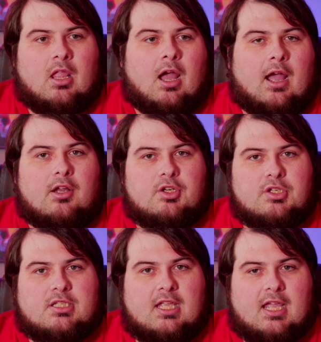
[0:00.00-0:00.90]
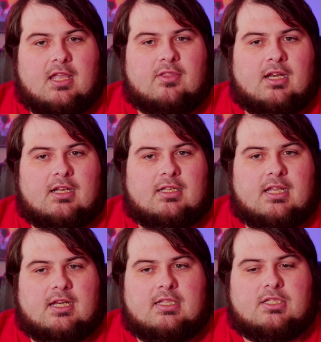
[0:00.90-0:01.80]
I understand that it
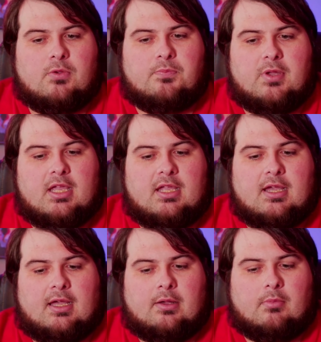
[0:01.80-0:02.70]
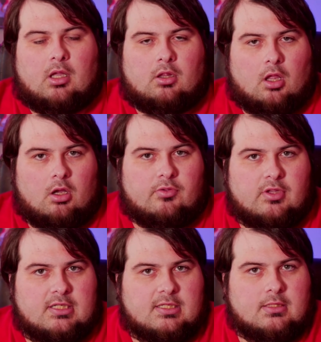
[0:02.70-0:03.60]
needed to be along
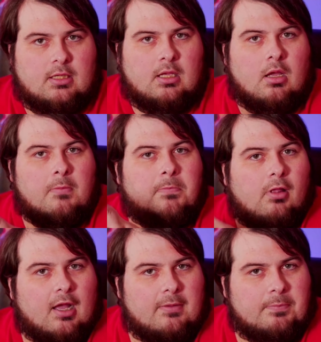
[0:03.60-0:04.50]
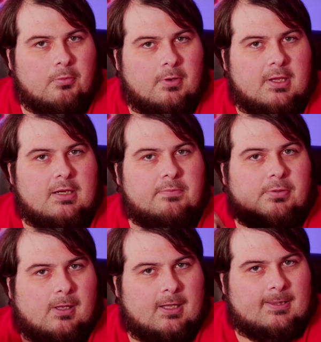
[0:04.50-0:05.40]
this plot point and
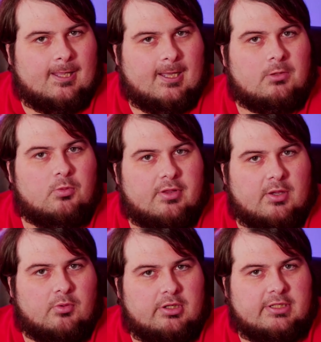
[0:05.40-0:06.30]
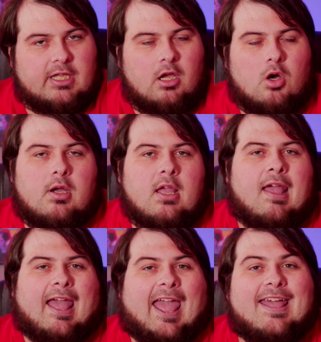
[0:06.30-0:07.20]
plot line of where they wanted to go.
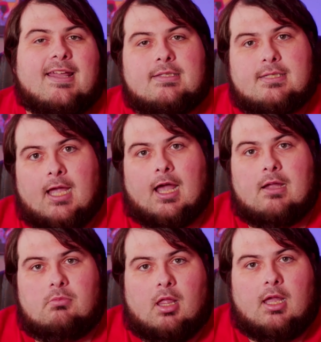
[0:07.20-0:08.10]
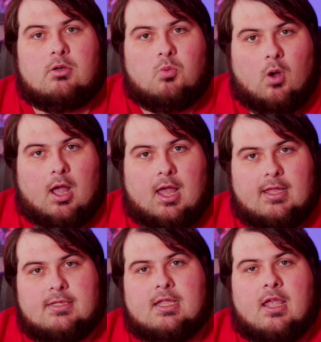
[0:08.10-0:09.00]
And timeline
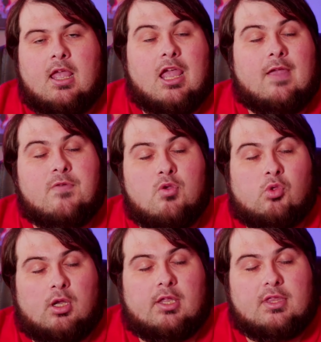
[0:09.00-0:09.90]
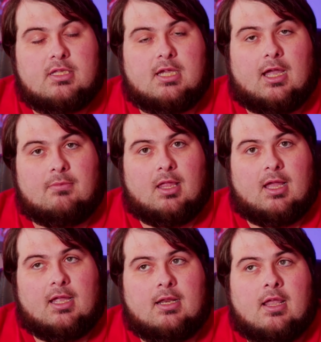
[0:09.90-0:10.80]
wise, if you look at the
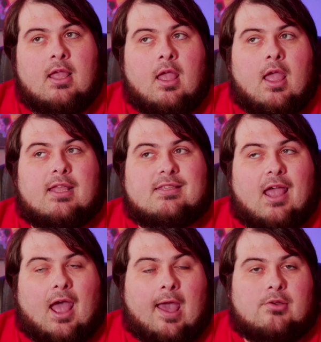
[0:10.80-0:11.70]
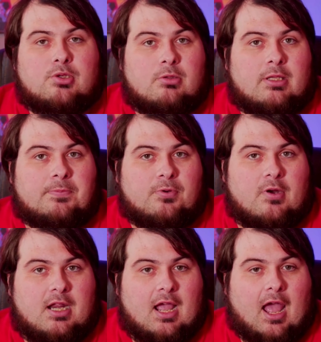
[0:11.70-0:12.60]
timeline, it's actually
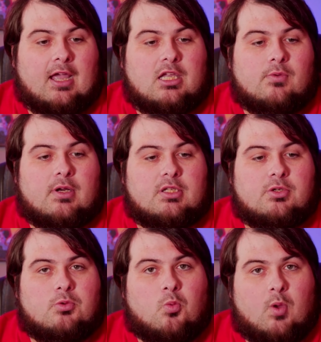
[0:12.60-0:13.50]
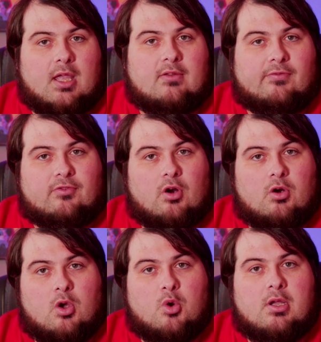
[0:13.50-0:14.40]
pretty accurate to when
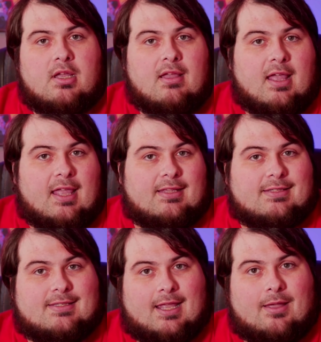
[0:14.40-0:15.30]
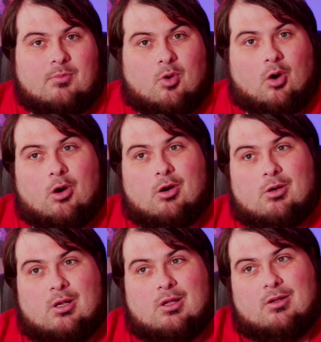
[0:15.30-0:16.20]
Frodo and Sam are
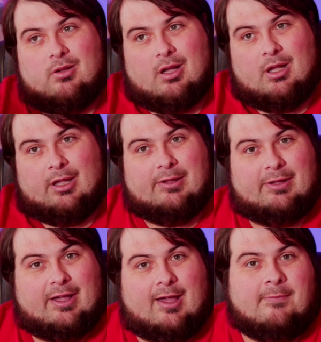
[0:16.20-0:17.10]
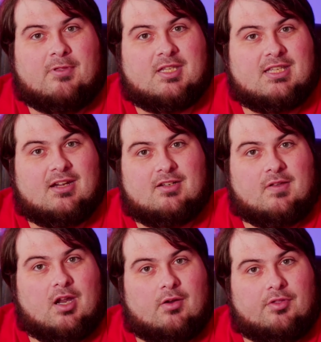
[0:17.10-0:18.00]
up the stairs of
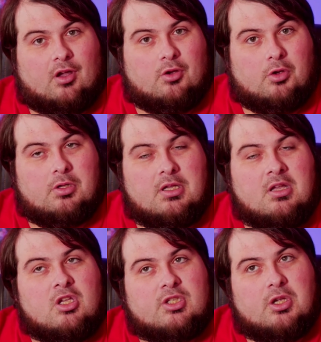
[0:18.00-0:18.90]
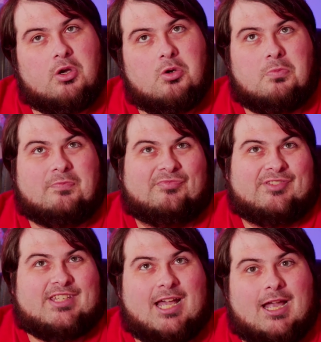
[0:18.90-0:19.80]
Carith Ungol. So
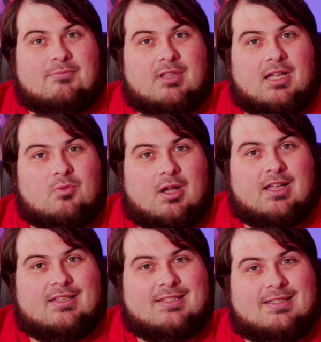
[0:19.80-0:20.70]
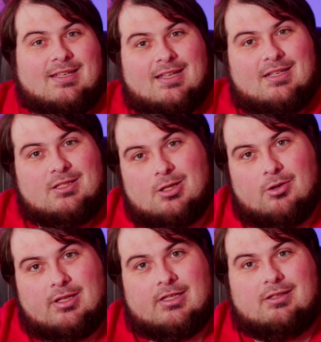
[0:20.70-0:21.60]
timeline wise,
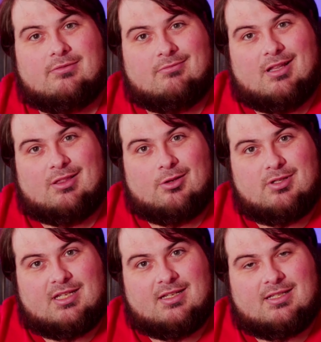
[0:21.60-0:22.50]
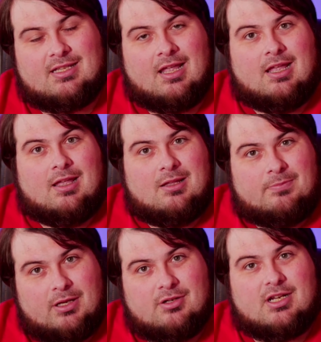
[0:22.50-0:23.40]
Tolkien enthusiast
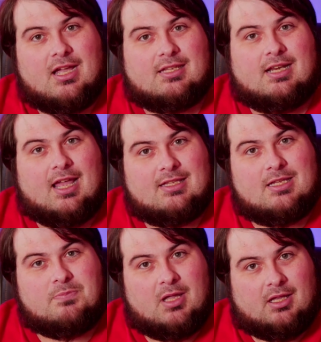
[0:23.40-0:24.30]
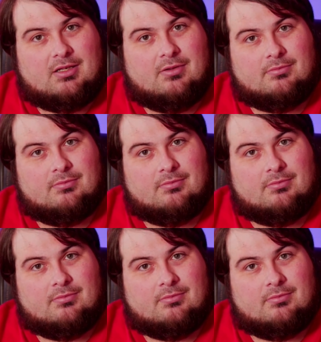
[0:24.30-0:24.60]
Peter Jackson has us beat.